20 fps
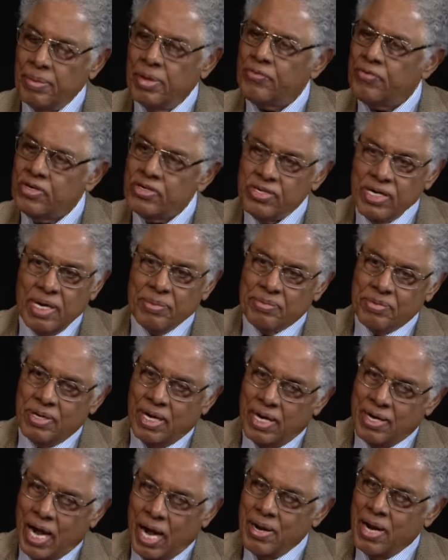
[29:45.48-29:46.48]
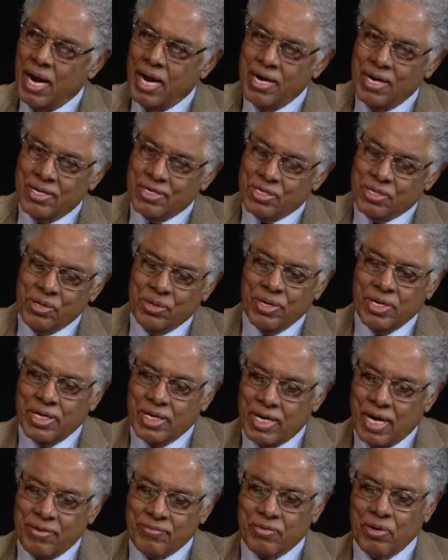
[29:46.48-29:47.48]
I mean, for example, yeah. I, I, a story
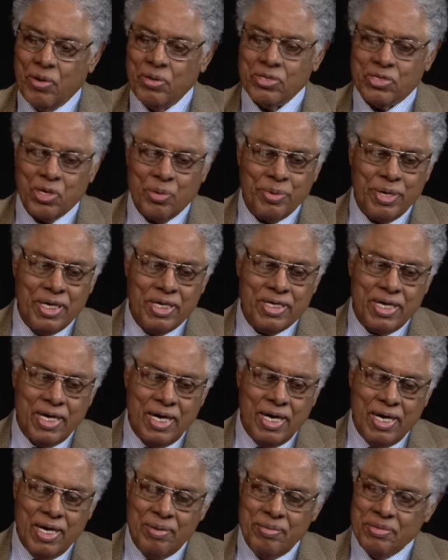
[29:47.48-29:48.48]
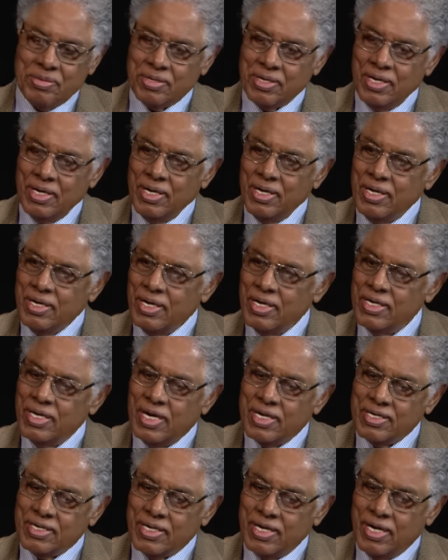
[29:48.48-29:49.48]
that I've told so many times uh,
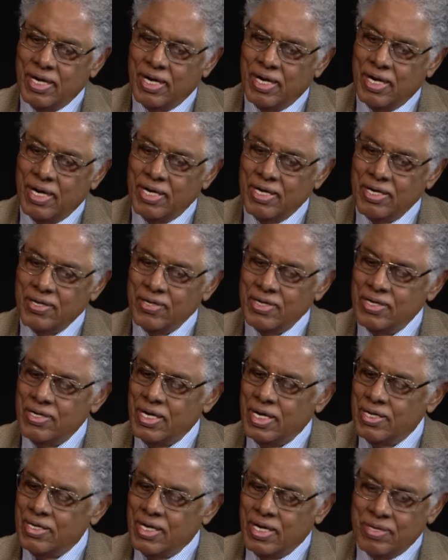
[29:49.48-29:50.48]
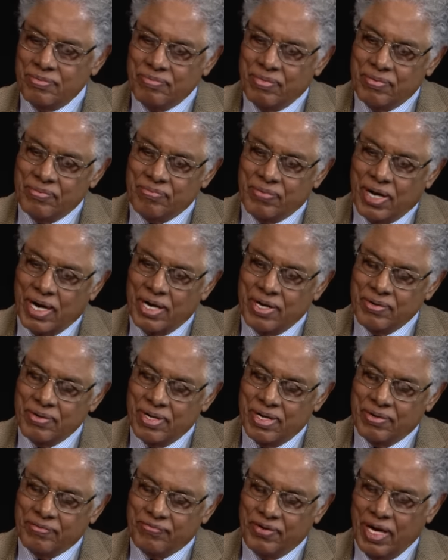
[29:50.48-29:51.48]
that, uh, that, that my
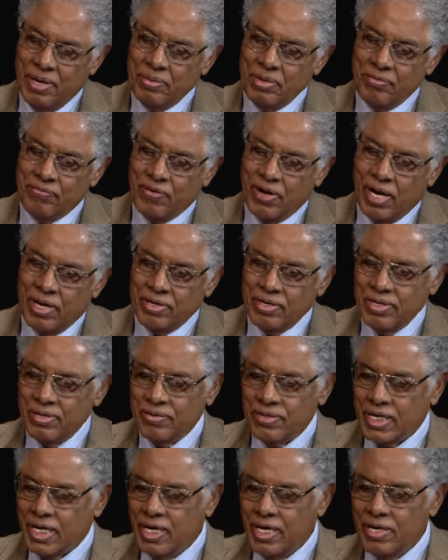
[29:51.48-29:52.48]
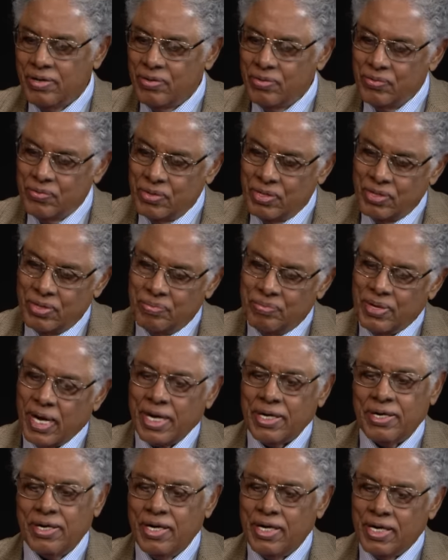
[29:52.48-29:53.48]
uh, family found a kid, a
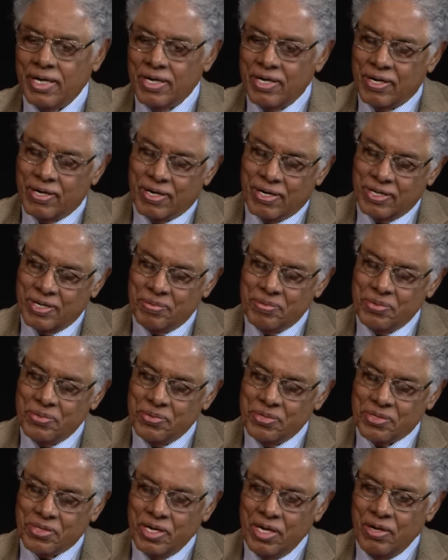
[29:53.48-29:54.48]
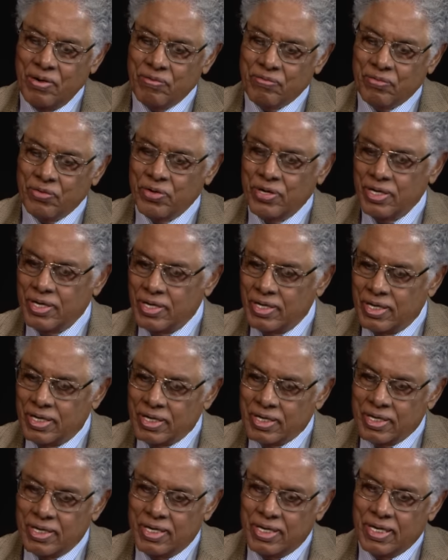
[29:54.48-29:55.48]
black kid in Harlem who was very
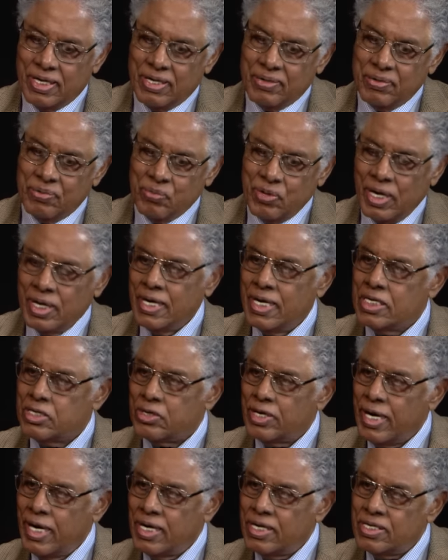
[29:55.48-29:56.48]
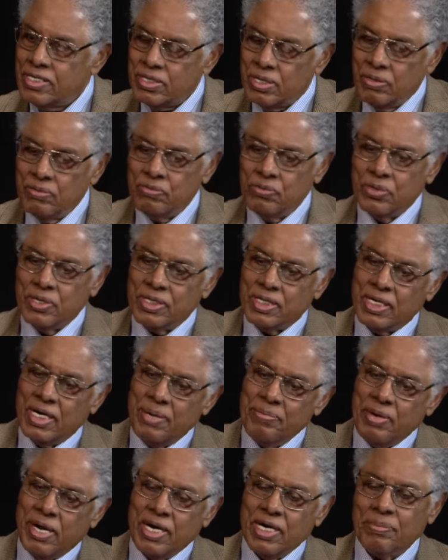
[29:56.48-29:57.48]
uh, uh, well educated and so forth, and
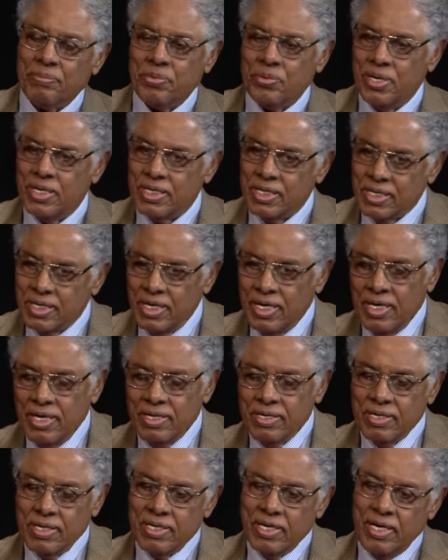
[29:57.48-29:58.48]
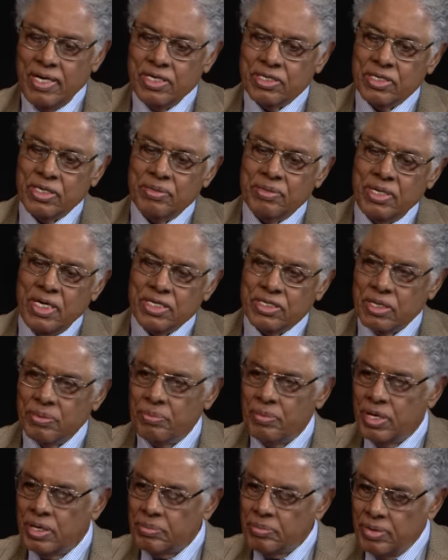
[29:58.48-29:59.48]
they made it a point to, to, that he should he
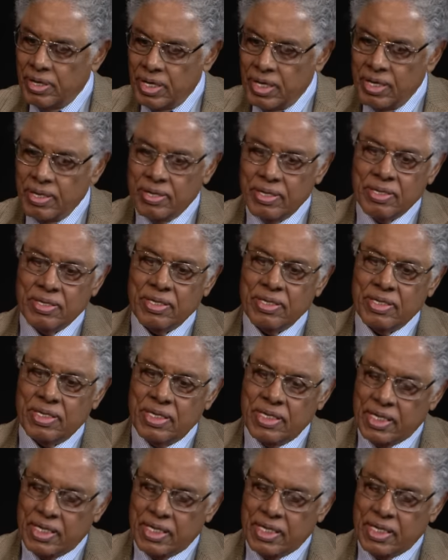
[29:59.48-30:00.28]
should meet me and